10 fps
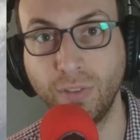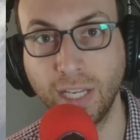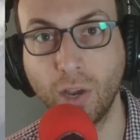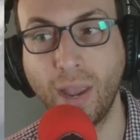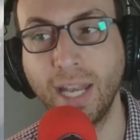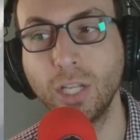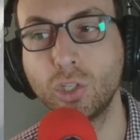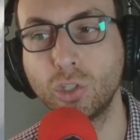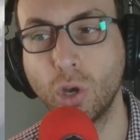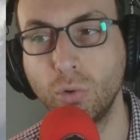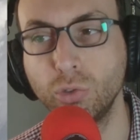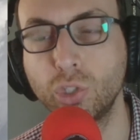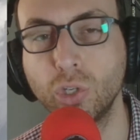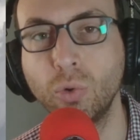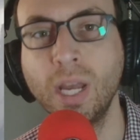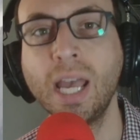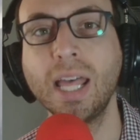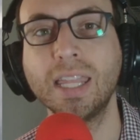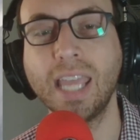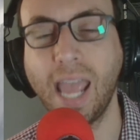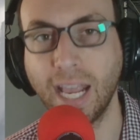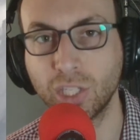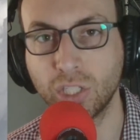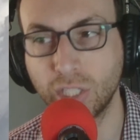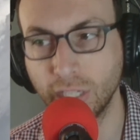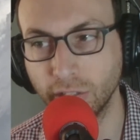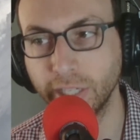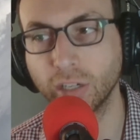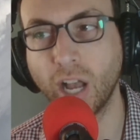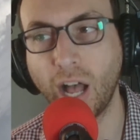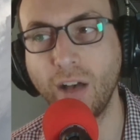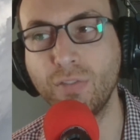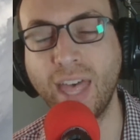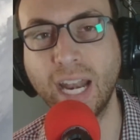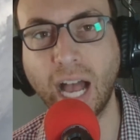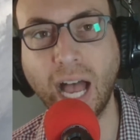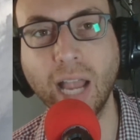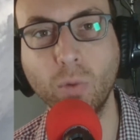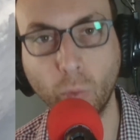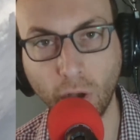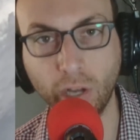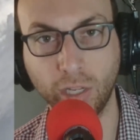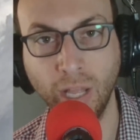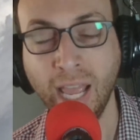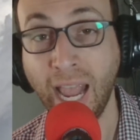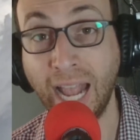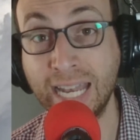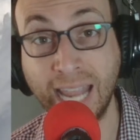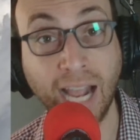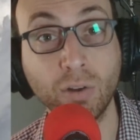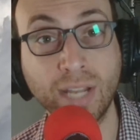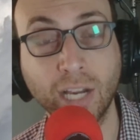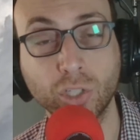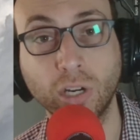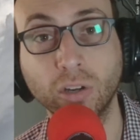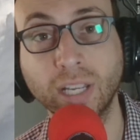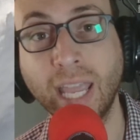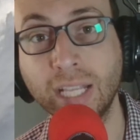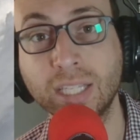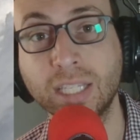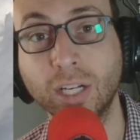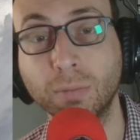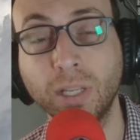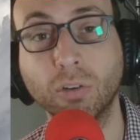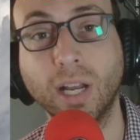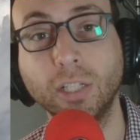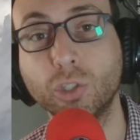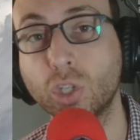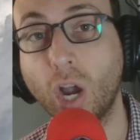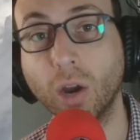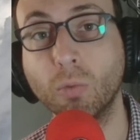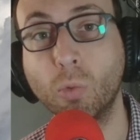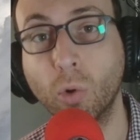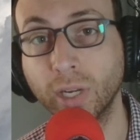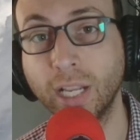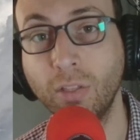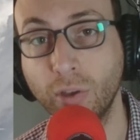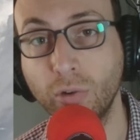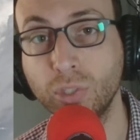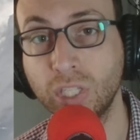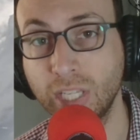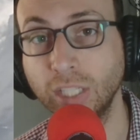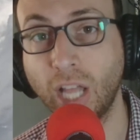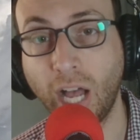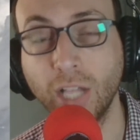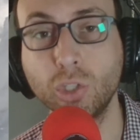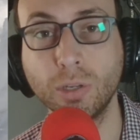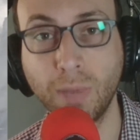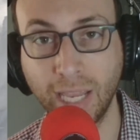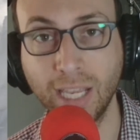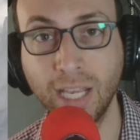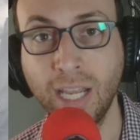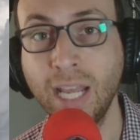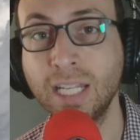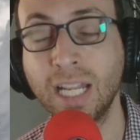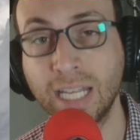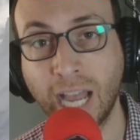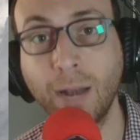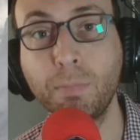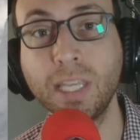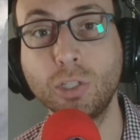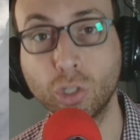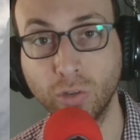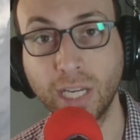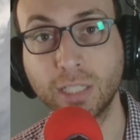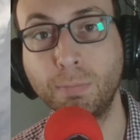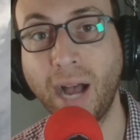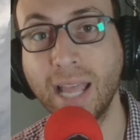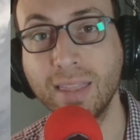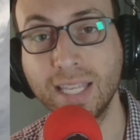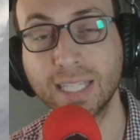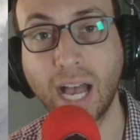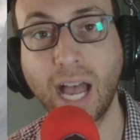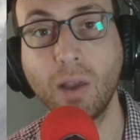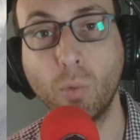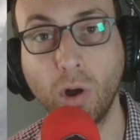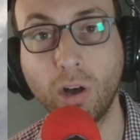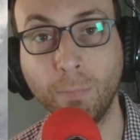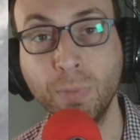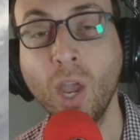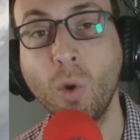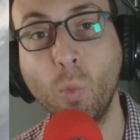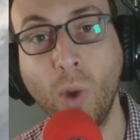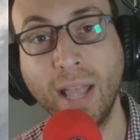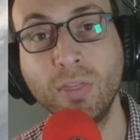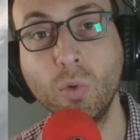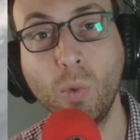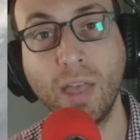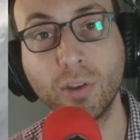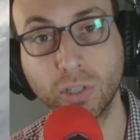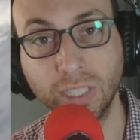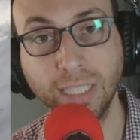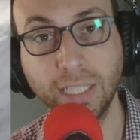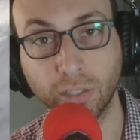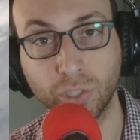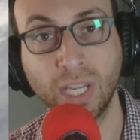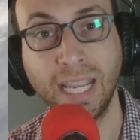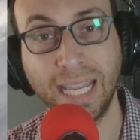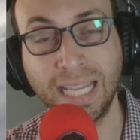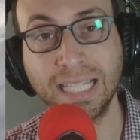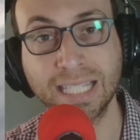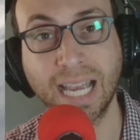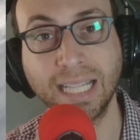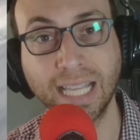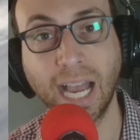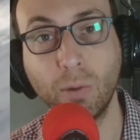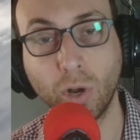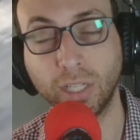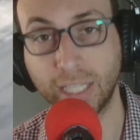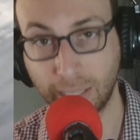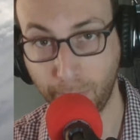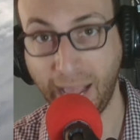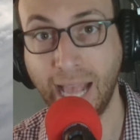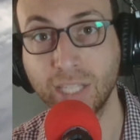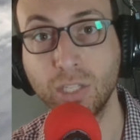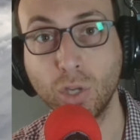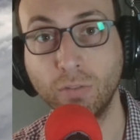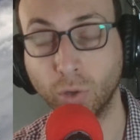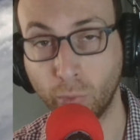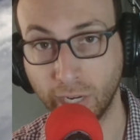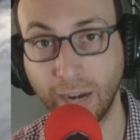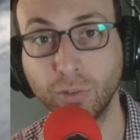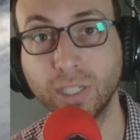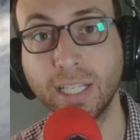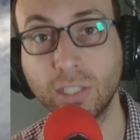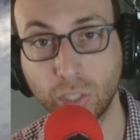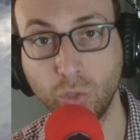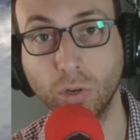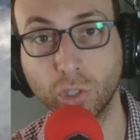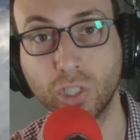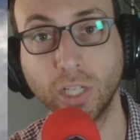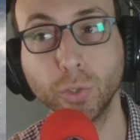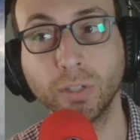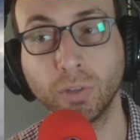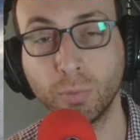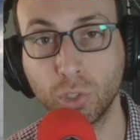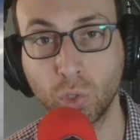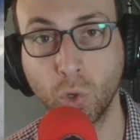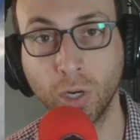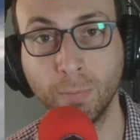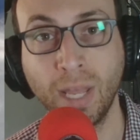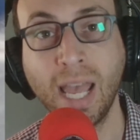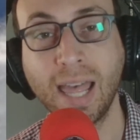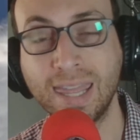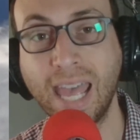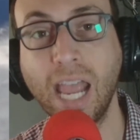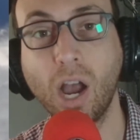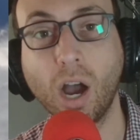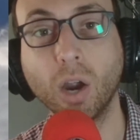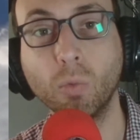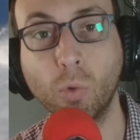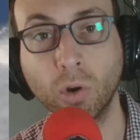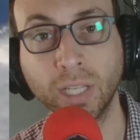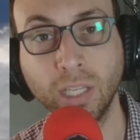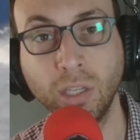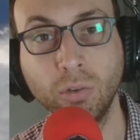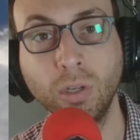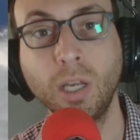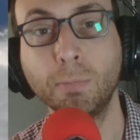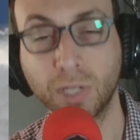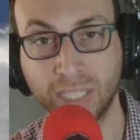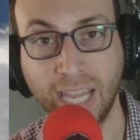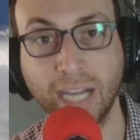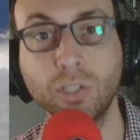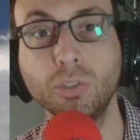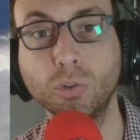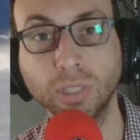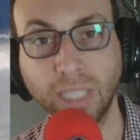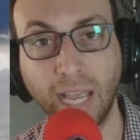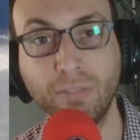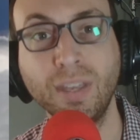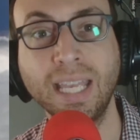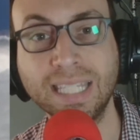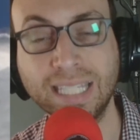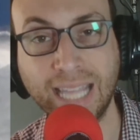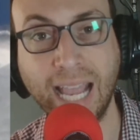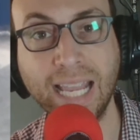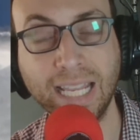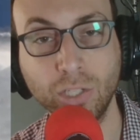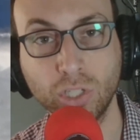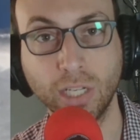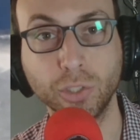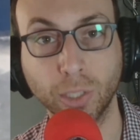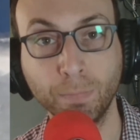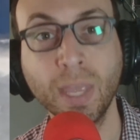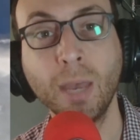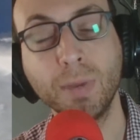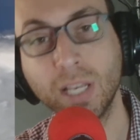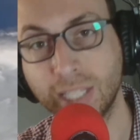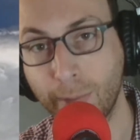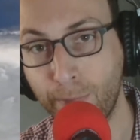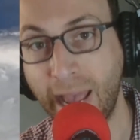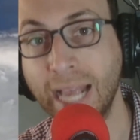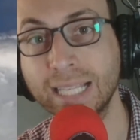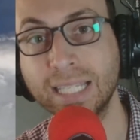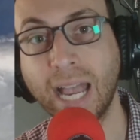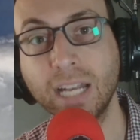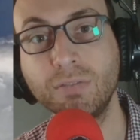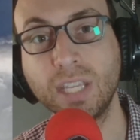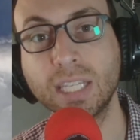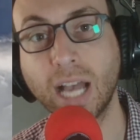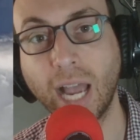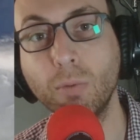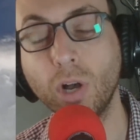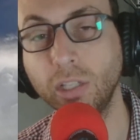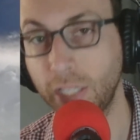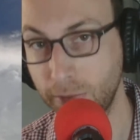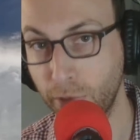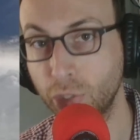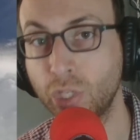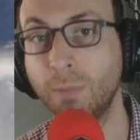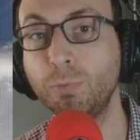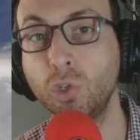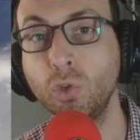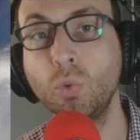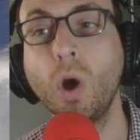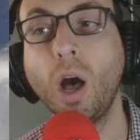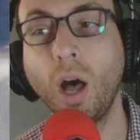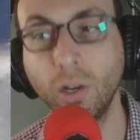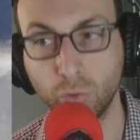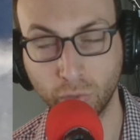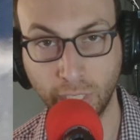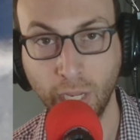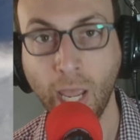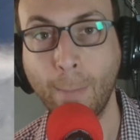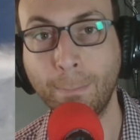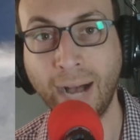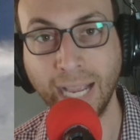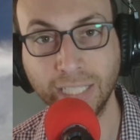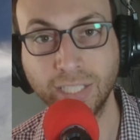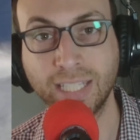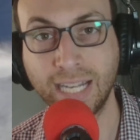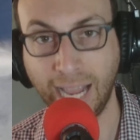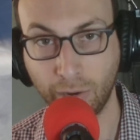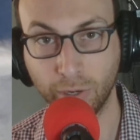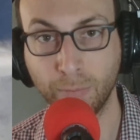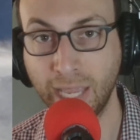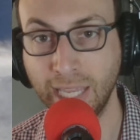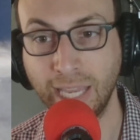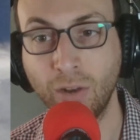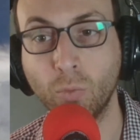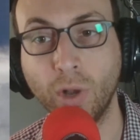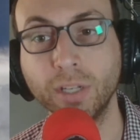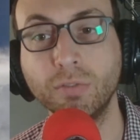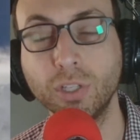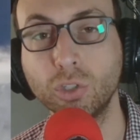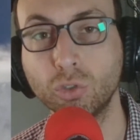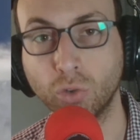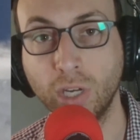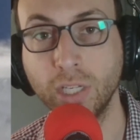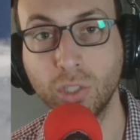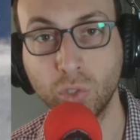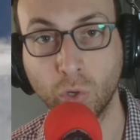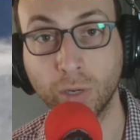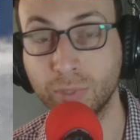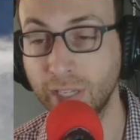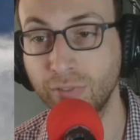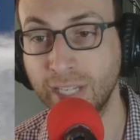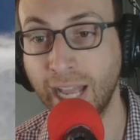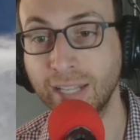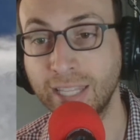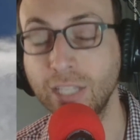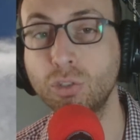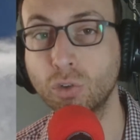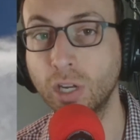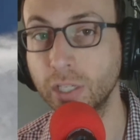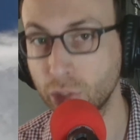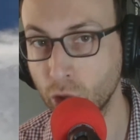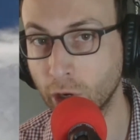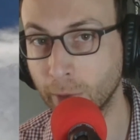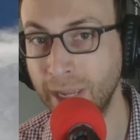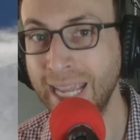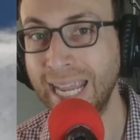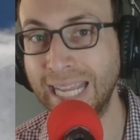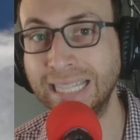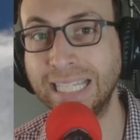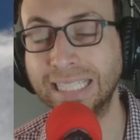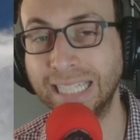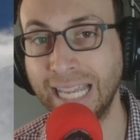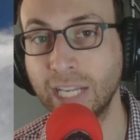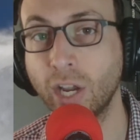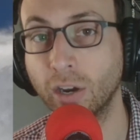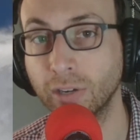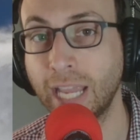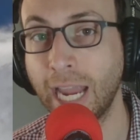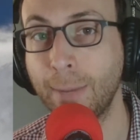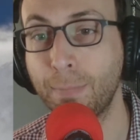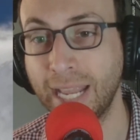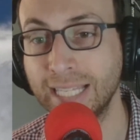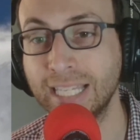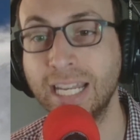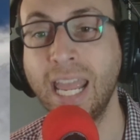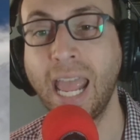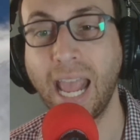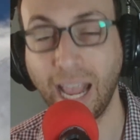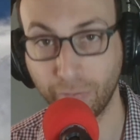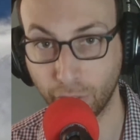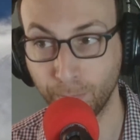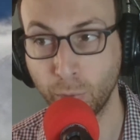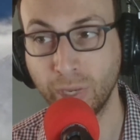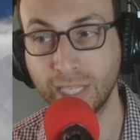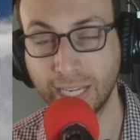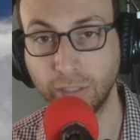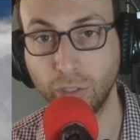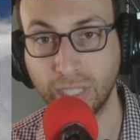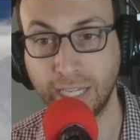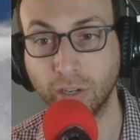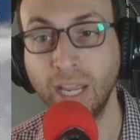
video, and it shows you the exterior of that eye wall. And now National Hurricane Center meteorologists are warning those still on Jamaica to not be tricked by this eye wall. When the weather clears inside the eye wall, as it passes over wherever it is that you are sheltering from the storm, they are warning you, protect your life, stay in shelter, because the backside of this eyewall is pushing 200 miles an hour, making it one of the strongest storms, if not the strongest storm, in the Atlantic hurricane basin ever. We can take a look here